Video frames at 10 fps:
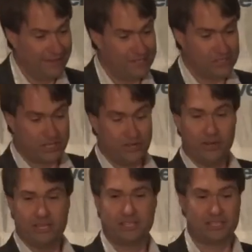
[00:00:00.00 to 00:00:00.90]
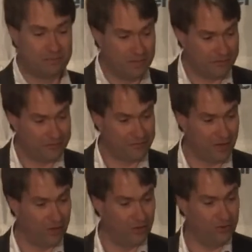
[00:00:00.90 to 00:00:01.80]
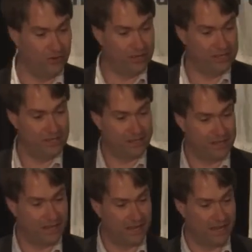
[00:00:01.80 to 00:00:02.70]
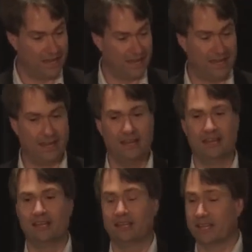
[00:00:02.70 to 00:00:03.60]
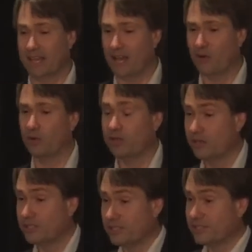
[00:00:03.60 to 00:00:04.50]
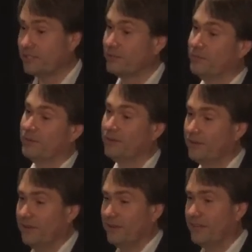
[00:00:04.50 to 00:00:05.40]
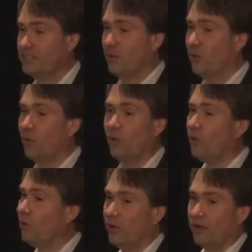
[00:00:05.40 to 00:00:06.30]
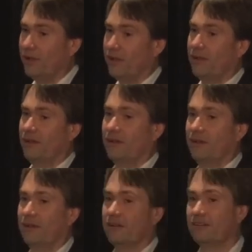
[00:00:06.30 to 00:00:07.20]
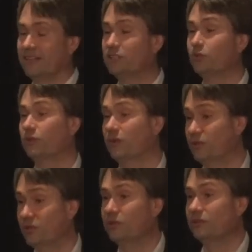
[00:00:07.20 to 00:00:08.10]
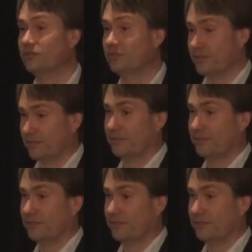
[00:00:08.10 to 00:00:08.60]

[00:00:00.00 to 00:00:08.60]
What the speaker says: Your security system, your phone, your car, the car audio system. These are all little computers.